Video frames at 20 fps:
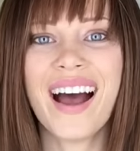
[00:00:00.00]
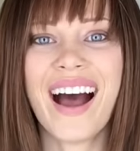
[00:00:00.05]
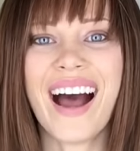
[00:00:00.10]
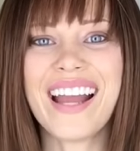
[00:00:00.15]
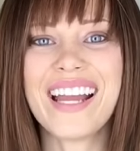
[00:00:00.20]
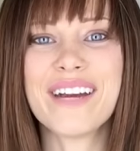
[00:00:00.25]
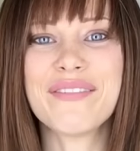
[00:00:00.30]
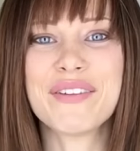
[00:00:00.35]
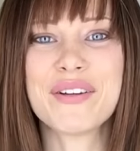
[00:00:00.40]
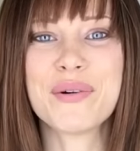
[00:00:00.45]

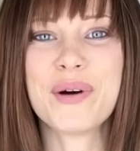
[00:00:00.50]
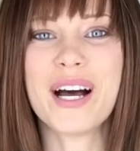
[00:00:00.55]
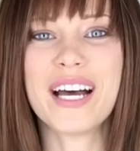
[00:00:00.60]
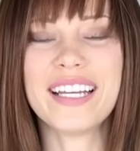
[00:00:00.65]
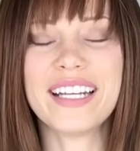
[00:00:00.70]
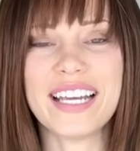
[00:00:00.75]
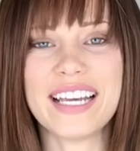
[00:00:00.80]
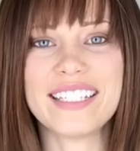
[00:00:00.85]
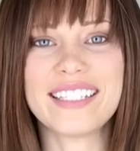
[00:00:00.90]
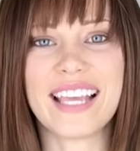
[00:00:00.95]

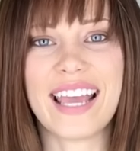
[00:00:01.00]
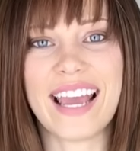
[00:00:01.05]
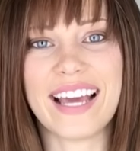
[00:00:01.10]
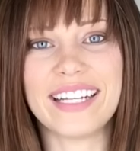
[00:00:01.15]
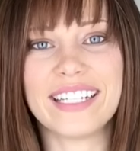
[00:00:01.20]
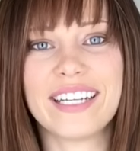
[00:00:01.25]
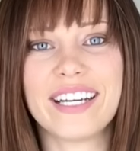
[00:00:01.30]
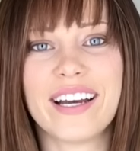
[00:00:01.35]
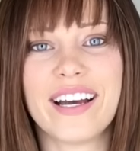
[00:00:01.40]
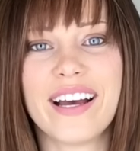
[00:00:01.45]
Hi everyone, it's
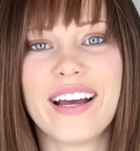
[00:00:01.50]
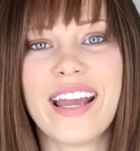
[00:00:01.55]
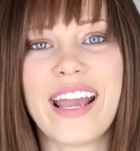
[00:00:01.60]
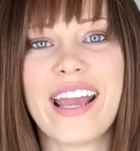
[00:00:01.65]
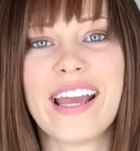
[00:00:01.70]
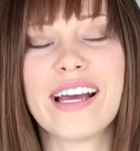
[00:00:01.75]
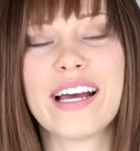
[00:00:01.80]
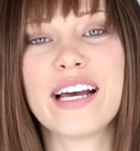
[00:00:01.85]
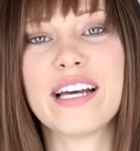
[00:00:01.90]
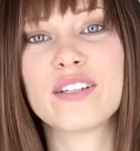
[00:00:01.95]

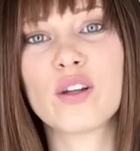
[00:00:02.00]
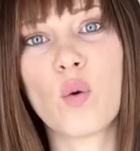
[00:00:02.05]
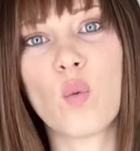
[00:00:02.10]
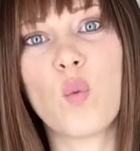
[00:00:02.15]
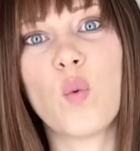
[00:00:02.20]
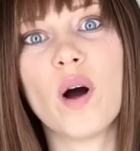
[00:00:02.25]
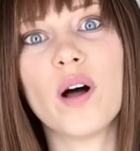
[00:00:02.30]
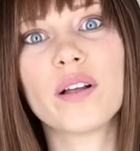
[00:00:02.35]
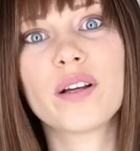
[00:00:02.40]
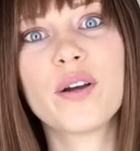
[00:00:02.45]
Annika
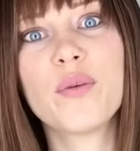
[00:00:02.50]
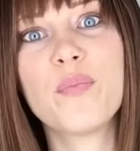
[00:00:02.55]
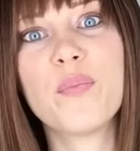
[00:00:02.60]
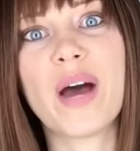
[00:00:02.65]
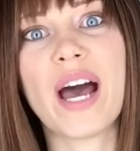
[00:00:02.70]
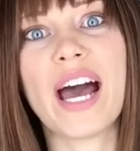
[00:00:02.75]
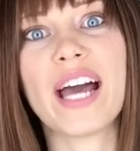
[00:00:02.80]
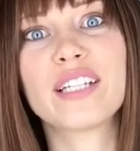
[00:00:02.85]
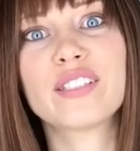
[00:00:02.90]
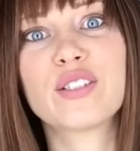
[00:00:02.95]
and welcome
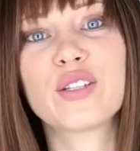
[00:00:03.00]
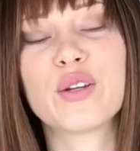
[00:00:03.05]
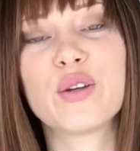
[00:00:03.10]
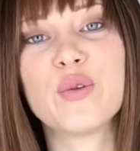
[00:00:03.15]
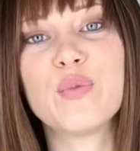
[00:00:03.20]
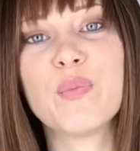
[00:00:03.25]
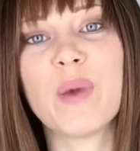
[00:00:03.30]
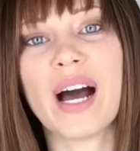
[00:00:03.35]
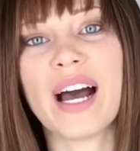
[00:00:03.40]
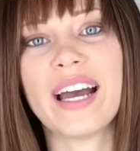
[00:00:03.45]
back
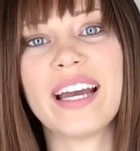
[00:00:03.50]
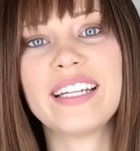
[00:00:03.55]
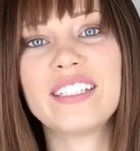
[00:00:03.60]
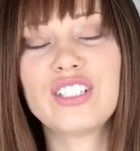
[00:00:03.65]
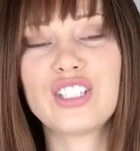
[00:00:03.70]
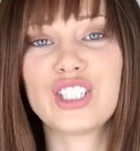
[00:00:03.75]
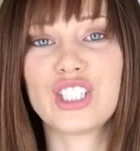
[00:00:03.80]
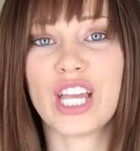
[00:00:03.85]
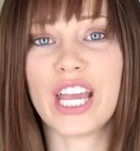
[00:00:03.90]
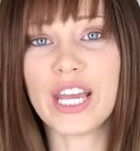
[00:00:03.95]
to
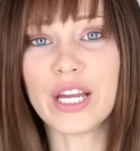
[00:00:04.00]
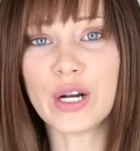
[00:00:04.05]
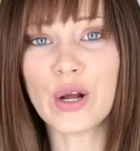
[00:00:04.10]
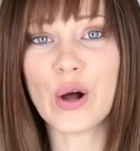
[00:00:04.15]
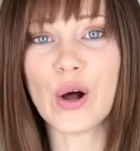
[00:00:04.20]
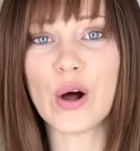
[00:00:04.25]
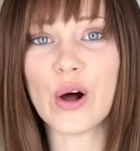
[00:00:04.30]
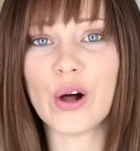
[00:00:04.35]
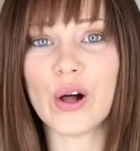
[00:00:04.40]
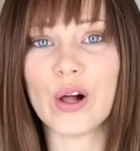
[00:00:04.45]
my
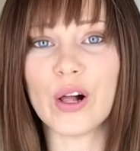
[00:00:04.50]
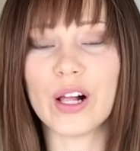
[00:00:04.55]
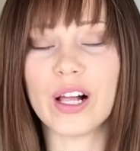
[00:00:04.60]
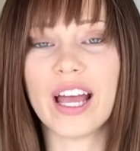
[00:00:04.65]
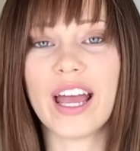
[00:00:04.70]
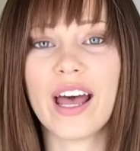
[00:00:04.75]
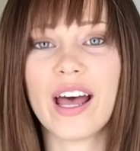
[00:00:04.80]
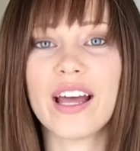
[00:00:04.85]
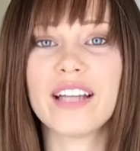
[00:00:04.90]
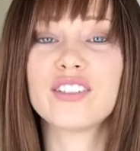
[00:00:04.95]
channel.
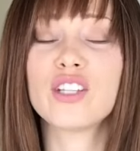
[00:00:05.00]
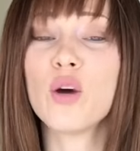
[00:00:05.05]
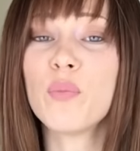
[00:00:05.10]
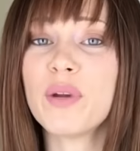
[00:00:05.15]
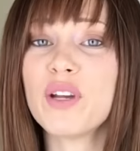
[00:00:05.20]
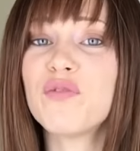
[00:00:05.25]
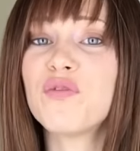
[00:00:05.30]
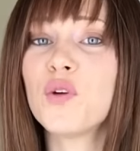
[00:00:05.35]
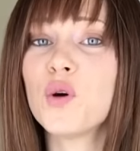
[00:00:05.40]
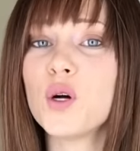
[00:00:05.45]
Uh, don't
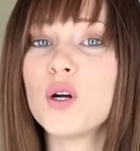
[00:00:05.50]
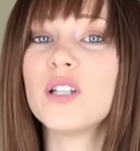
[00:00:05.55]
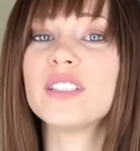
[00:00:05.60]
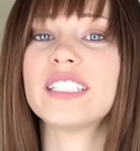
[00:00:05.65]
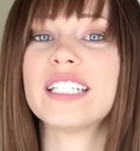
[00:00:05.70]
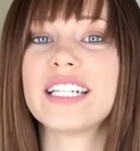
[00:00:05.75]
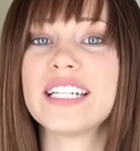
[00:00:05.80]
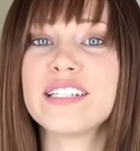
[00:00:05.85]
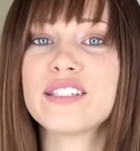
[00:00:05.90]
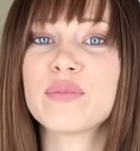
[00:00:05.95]
be
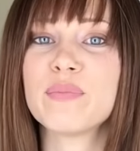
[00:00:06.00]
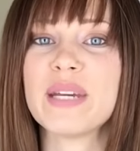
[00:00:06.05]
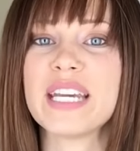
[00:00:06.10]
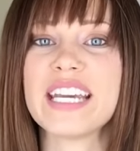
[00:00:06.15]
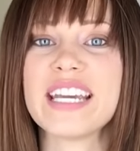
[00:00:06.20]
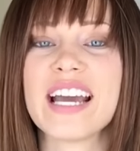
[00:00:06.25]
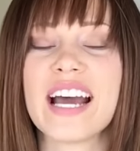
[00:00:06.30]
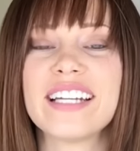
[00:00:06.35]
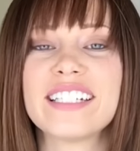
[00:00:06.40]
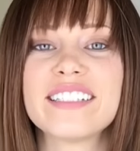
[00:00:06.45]
fooled, it is
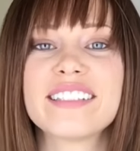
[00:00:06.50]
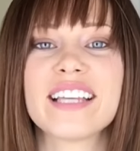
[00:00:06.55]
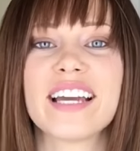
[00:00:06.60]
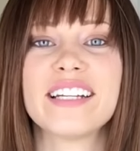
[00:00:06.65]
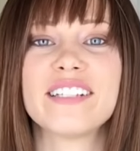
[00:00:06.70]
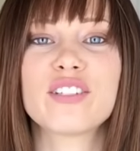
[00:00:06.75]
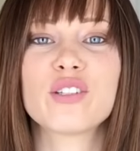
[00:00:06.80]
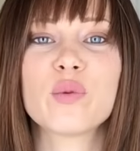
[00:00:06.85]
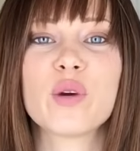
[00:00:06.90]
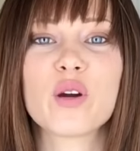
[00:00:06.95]
me. I
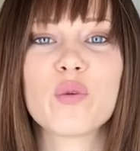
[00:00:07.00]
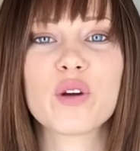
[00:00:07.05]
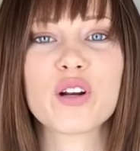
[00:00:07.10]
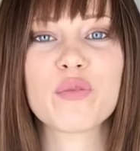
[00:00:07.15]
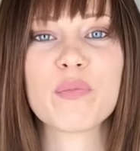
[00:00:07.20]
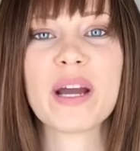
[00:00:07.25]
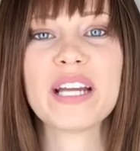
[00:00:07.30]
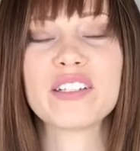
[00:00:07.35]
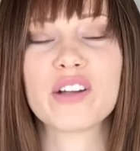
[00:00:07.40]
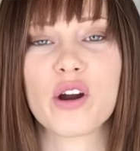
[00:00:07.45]
decided to wear one
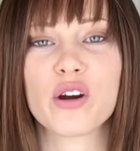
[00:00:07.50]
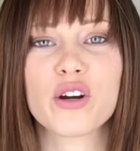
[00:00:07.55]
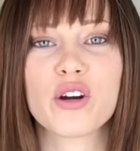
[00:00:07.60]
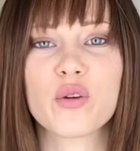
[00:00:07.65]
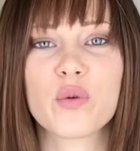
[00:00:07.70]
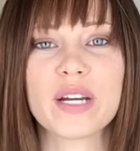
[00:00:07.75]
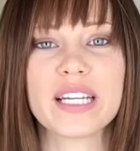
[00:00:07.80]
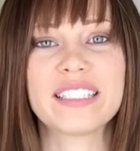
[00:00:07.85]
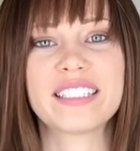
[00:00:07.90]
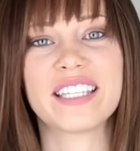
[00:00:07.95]
of my
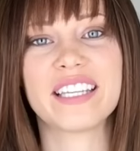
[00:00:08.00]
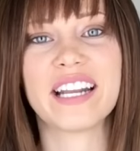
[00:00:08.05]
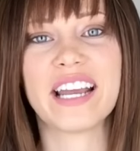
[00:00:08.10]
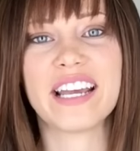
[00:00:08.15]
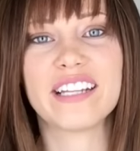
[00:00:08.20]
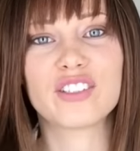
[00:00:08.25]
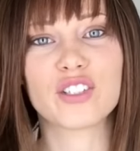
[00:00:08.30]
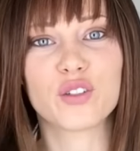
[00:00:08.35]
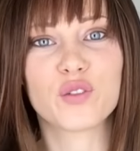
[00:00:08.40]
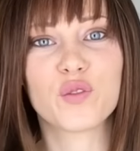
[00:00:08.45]
darker wigs
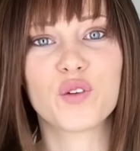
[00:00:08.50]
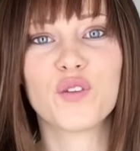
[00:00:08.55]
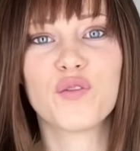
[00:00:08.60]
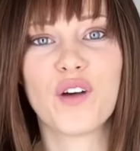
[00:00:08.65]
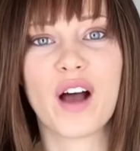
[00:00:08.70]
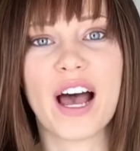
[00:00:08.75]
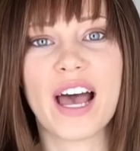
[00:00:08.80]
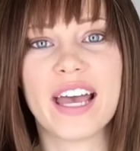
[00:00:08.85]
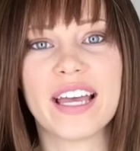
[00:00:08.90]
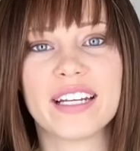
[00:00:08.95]
today just for
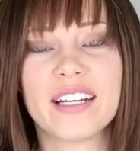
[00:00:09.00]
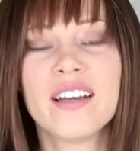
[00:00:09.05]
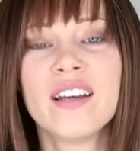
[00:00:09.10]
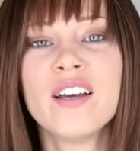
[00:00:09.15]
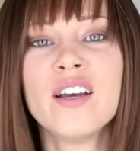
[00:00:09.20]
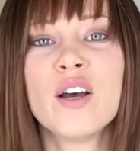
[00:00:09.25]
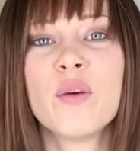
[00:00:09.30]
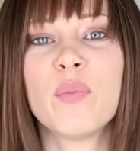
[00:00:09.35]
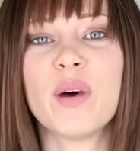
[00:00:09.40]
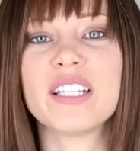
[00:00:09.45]
fun,
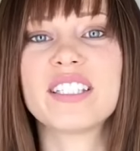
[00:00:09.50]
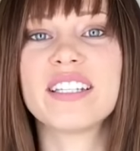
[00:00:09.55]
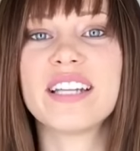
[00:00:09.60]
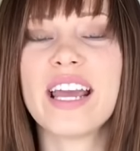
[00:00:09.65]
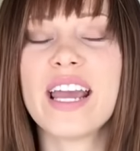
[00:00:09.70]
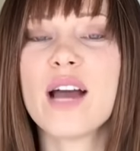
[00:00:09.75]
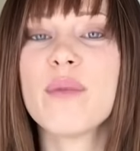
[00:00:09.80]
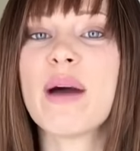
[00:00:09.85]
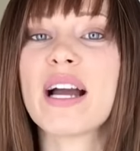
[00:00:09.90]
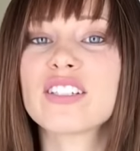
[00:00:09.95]
but
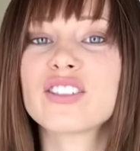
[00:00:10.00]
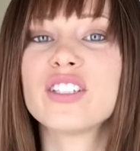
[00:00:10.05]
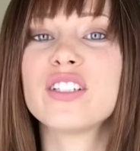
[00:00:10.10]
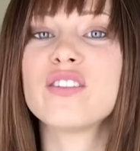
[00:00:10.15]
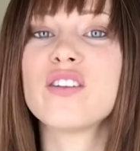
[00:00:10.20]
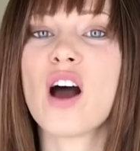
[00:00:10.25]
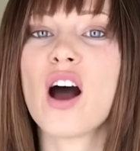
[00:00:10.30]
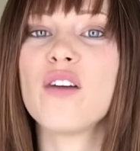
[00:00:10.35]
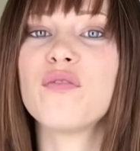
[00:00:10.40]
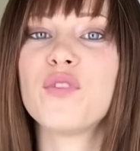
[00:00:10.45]
today I'm actually
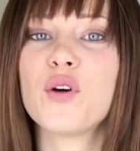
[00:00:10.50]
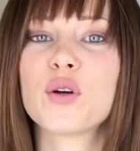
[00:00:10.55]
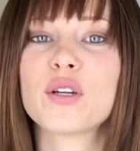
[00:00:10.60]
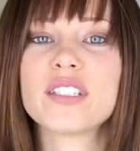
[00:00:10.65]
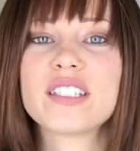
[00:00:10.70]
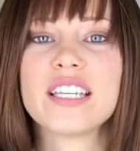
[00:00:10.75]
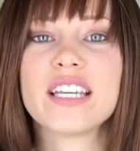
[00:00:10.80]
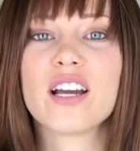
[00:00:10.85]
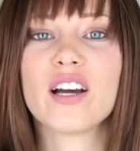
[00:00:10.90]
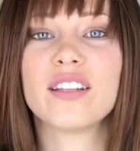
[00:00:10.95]
not
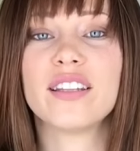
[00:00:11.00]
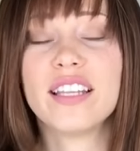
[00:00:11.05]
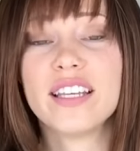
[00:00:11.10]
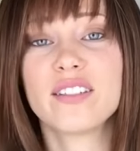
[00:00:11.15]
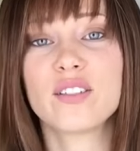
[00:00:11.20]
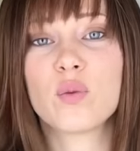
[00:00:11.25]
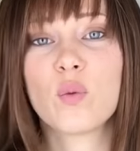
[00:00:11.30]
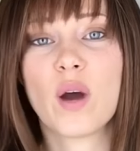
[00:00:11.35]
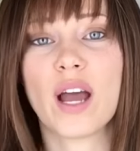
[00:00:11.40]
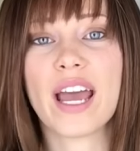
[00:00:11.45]
focusing on
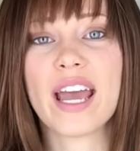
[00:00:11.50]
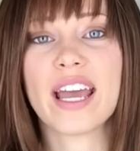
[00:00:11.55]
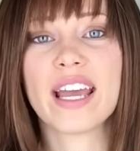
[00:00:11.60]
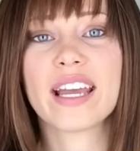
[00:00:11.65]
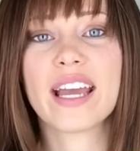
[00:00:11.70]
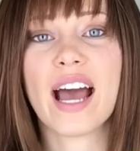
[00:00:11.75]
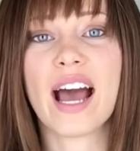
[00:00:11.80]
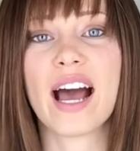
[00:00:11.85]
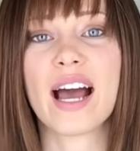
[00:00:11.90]
this wig.